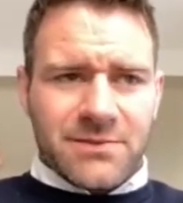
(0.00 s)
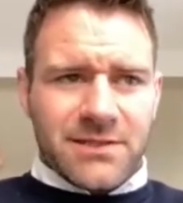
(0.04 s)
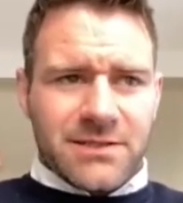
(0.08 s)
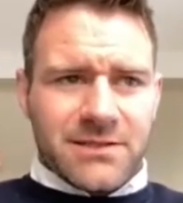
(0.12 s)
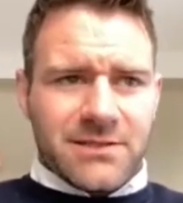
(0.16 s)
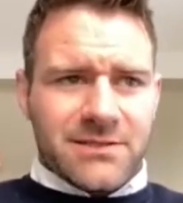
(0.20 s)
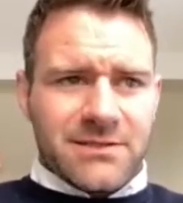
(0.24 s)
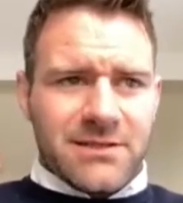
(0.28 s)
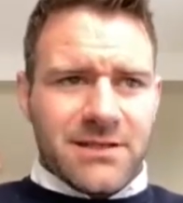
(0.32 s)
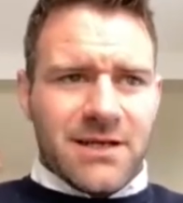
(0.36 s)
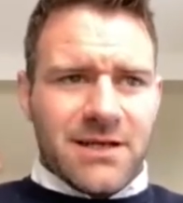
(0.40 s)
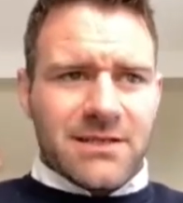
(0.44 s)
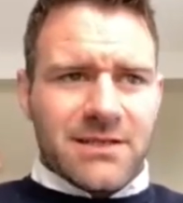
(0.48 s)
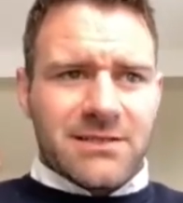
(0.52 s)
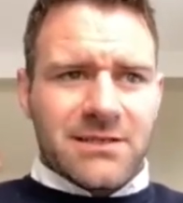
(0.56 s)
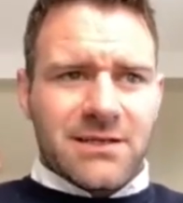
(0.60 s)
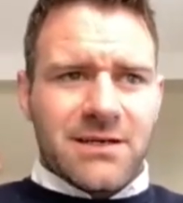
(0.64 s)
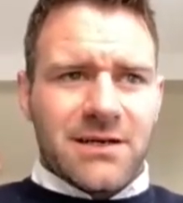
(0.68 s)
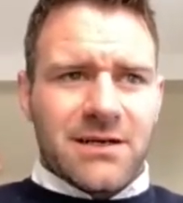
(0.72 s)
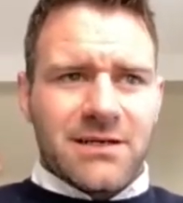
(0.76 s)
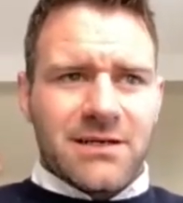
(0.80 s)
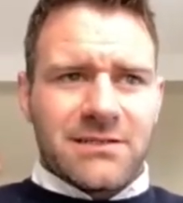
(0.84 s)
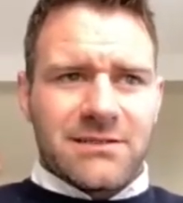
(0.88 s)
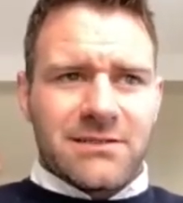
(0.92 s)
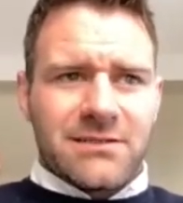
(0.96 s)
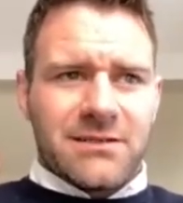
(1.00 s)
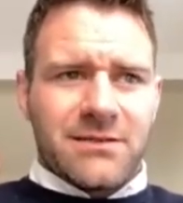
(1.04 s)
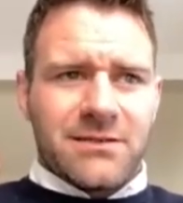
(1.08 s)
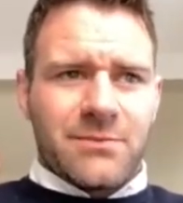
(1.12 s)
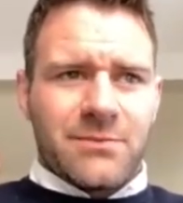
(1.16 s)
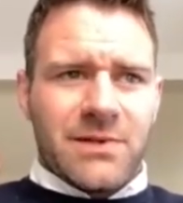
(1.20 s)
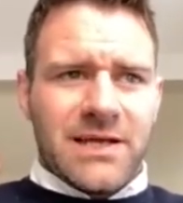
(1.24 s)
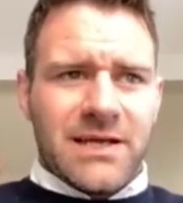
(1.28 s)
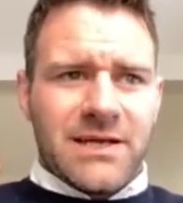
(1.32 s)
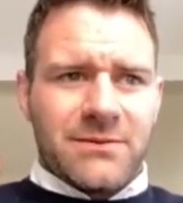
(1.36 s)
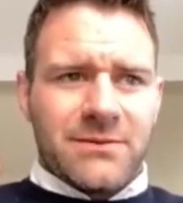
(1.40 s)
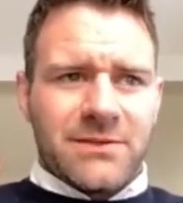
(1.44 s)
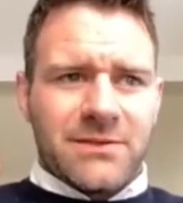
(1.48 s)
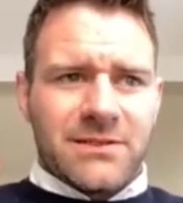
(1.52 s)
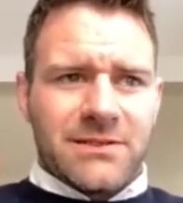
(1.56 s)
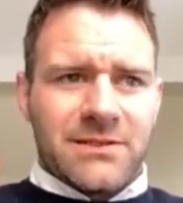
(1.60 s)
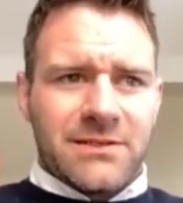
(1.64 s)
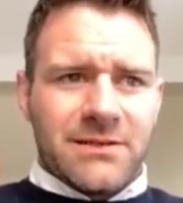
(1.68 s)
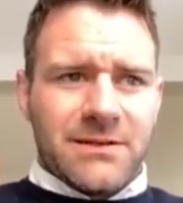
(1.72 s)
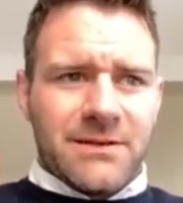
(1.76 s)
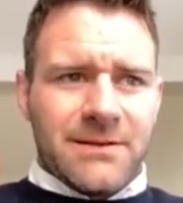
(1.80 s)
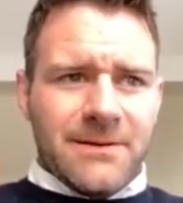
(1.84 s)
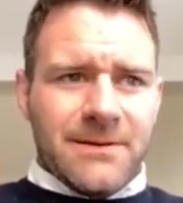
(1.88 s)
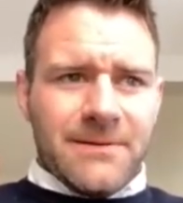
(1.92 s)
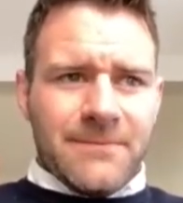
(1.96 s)
Like, there's lots of guys that I played with
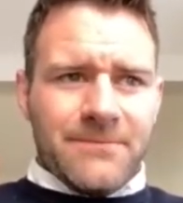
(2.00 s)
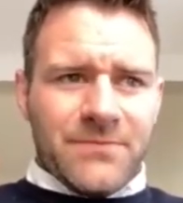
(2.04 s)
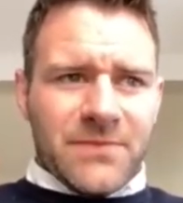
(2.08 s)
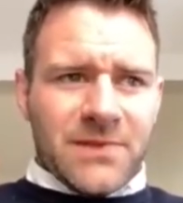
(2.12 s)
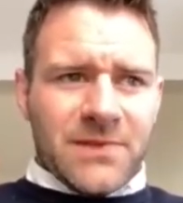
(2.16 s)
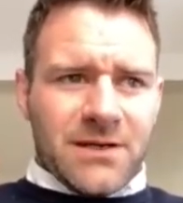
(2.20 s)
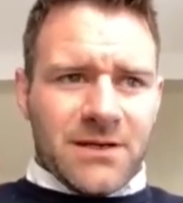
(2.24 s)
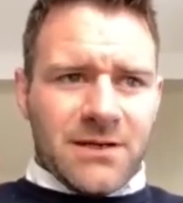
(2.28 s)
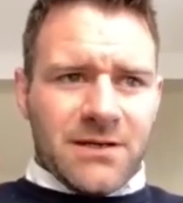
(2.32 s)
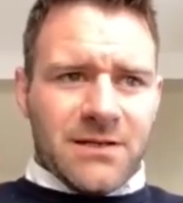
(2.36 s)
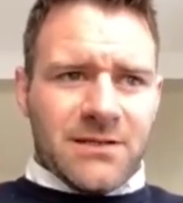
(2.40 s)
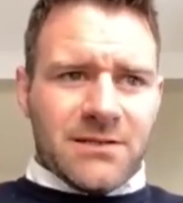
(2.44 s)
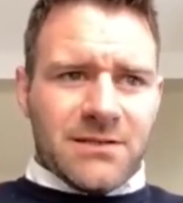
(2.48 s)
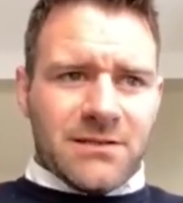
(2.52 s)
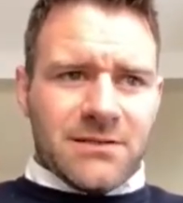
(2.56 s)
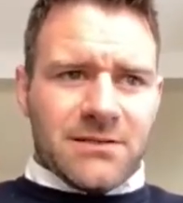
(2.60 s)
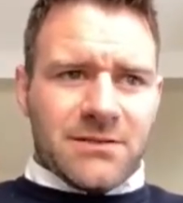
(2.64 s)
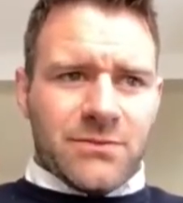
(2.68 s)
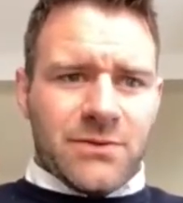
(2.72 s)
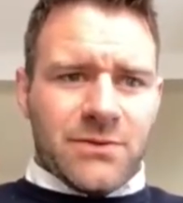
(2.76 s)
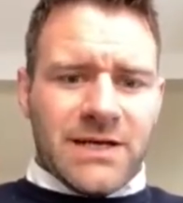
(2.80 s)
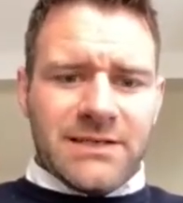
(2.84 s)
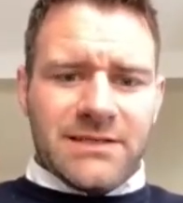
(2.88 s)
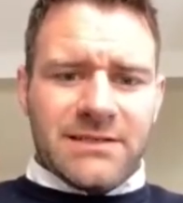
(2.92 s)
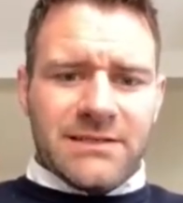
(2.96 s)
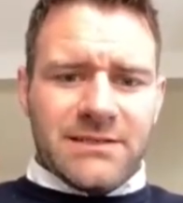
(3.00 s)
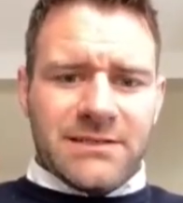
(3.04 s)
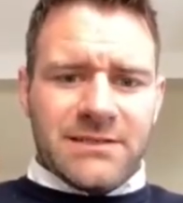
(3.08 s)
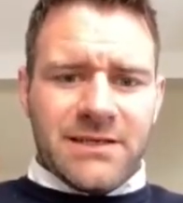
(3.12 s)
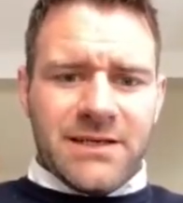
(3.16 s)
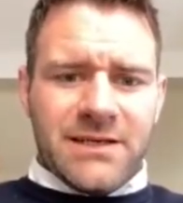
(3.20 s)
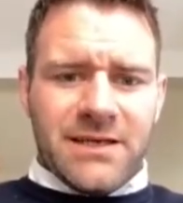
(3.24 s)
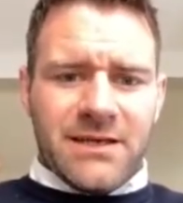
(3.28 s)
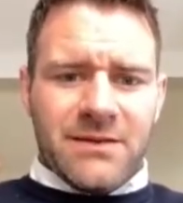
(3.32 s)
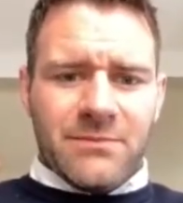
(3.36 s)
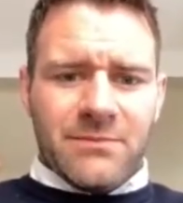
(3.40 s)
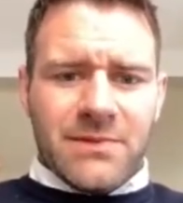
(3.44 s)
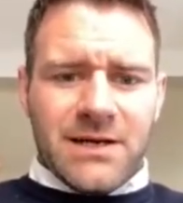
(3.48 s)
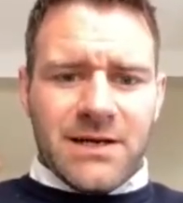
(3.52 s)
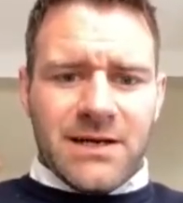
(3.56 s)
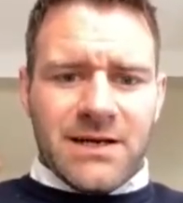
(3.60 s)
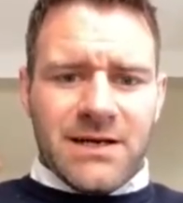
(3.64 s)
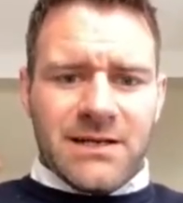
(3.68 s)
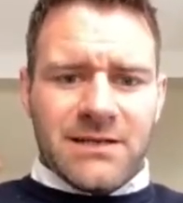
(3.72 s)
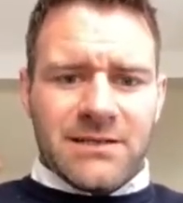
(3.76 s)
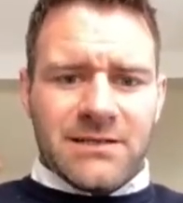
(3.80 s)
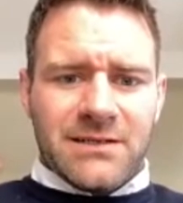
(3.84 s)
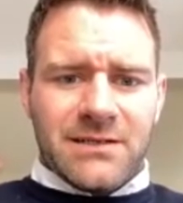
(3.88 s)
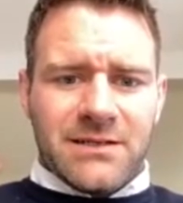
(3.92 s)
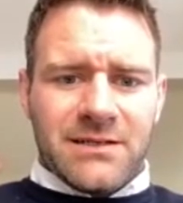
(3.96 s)
on the 20s team
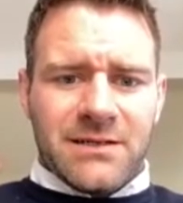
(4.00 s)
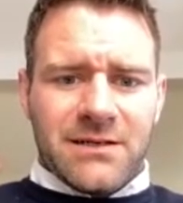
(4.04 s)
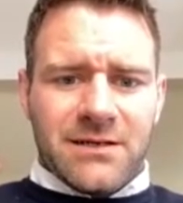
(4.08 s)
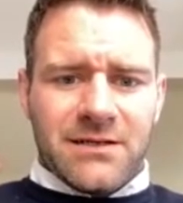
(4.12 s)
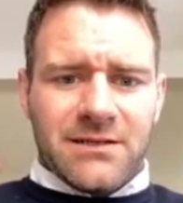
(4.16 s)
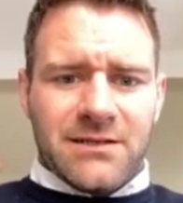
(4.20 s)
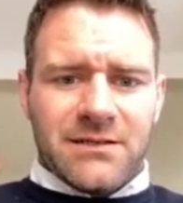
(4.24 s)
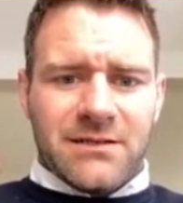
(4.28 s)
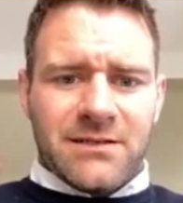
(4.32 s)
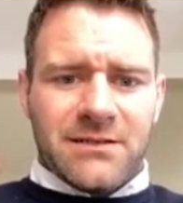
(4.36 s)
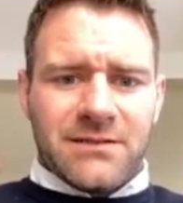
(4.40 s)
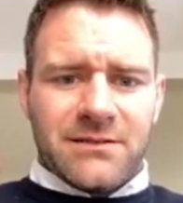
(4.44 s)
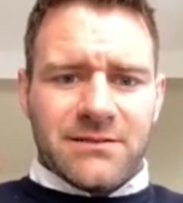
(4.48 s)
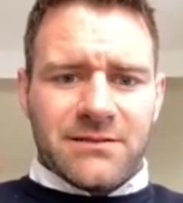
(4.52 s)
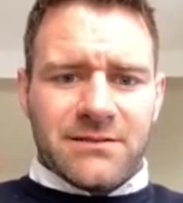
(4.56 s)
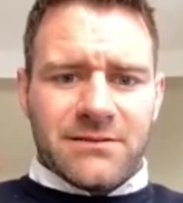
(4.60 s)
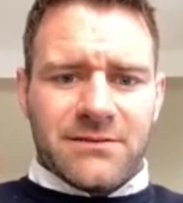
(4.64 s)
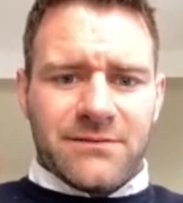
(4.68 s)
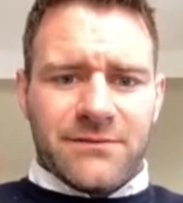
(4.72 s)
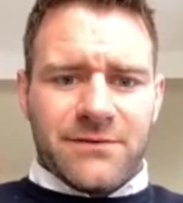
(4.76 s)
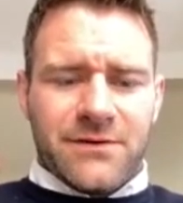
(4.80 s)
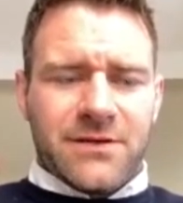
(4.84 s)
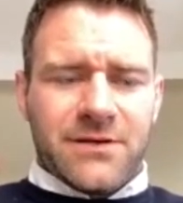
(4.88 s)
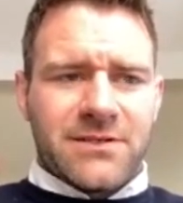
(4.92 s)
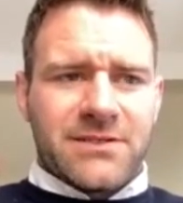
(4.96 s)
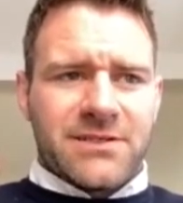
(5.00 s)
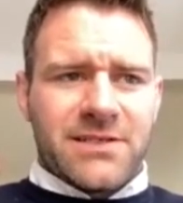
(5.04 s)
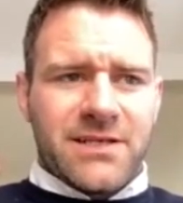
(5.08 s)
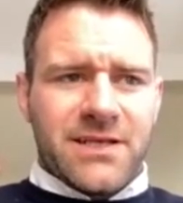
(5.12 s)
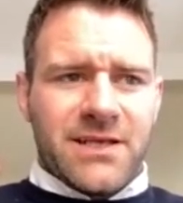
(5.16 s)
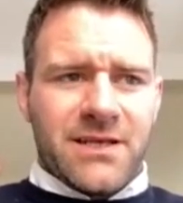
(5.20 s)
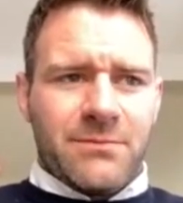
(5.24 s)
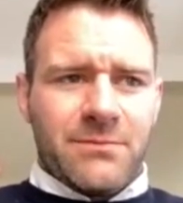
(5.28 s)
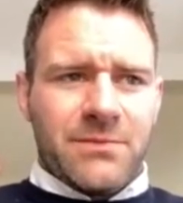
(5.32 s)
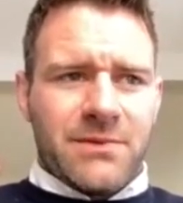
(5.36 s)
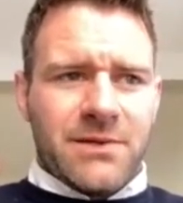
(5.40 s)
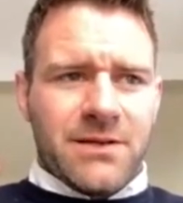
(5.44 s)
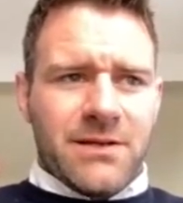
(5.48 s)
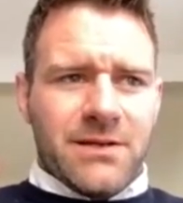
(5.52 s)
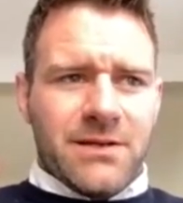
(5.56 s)
and on the first team